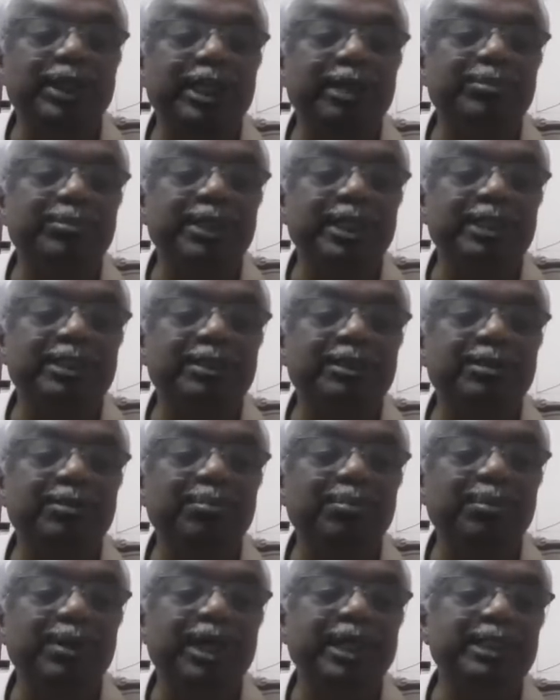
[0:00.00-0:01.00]
kept at
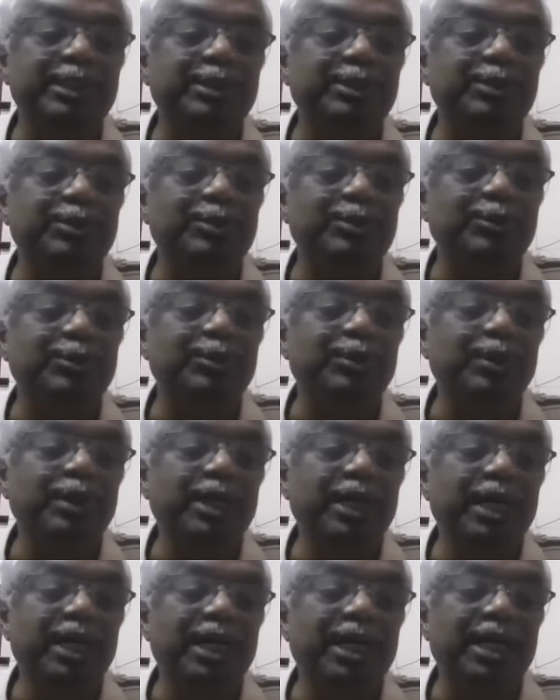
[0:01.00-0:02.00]
point 2.
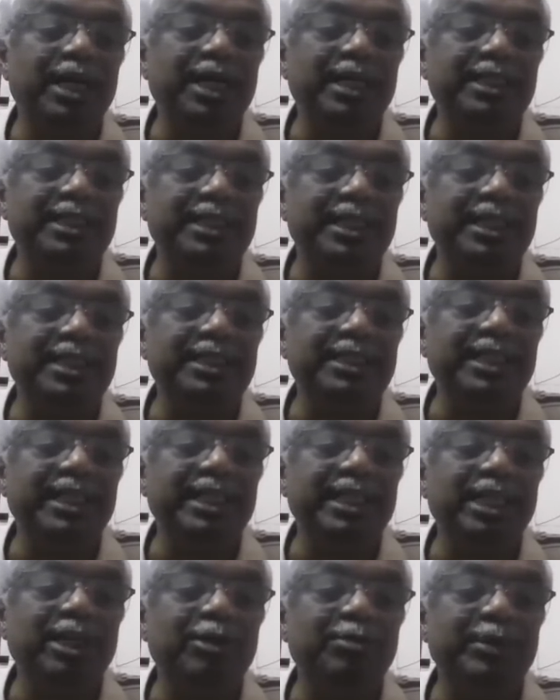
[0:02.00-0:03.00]
That I
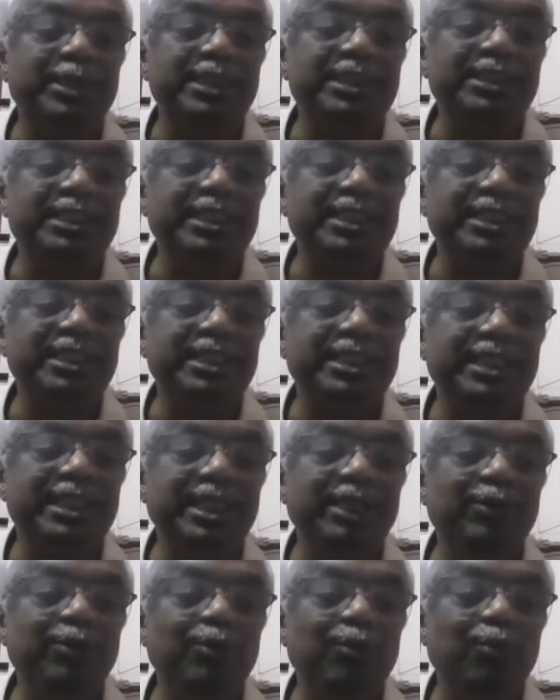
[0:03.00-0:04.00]
have mentioned
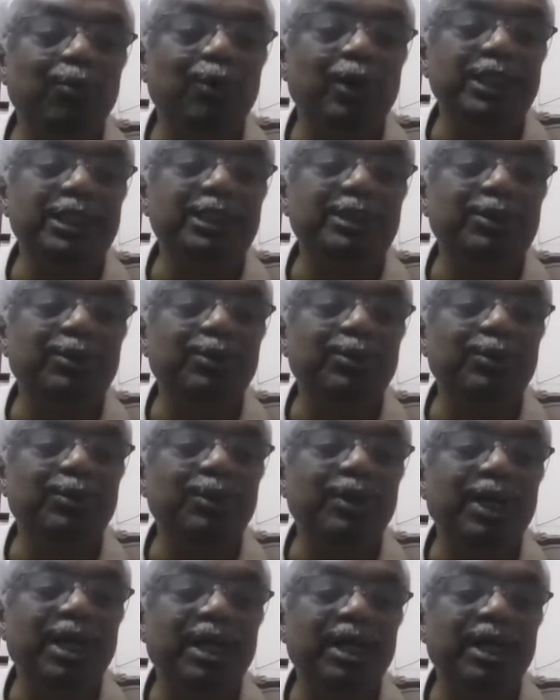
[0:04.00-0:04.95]
E12,